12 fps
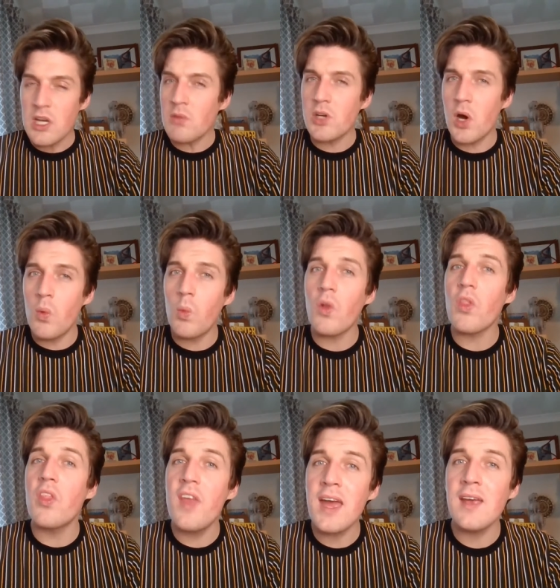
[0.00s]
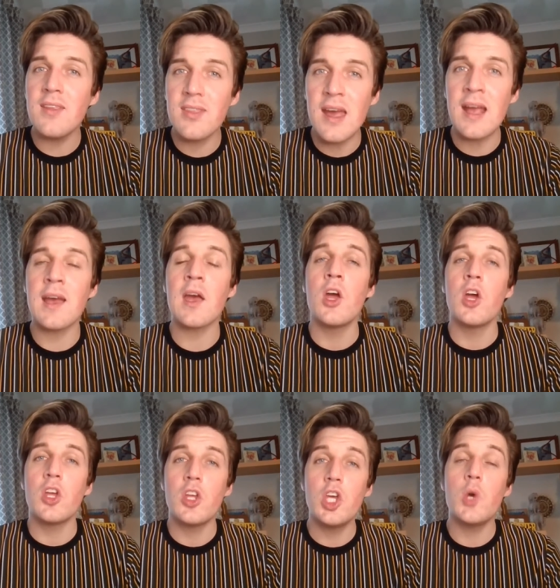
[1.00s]
Don't go on what they think
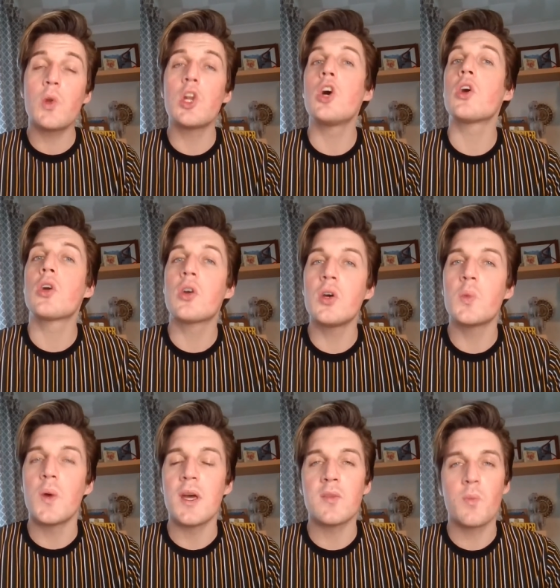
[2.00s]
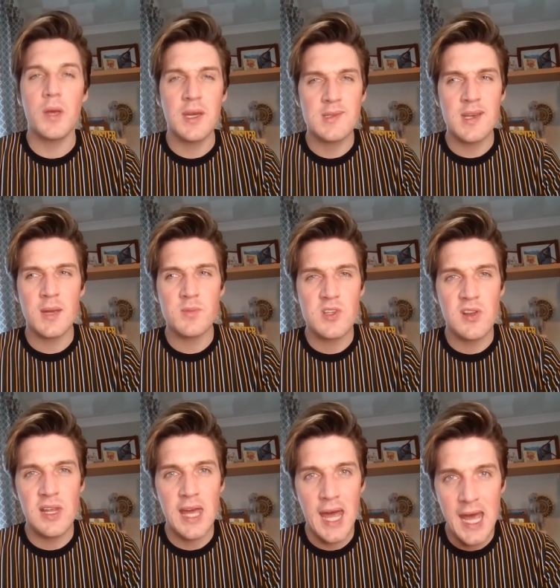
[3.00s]
you would look good with because I
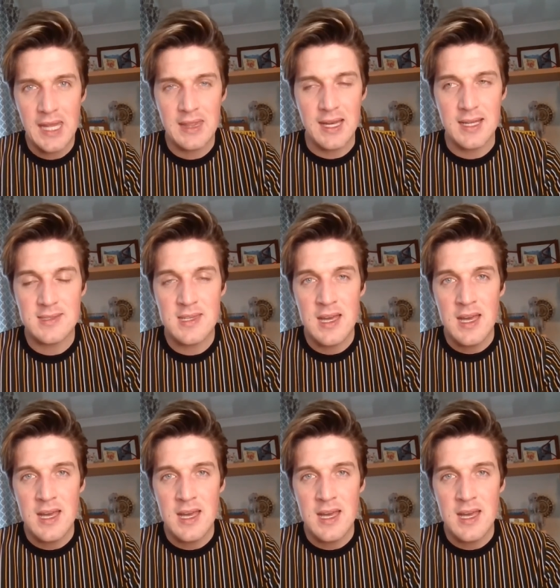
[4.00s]
absolutely hate that.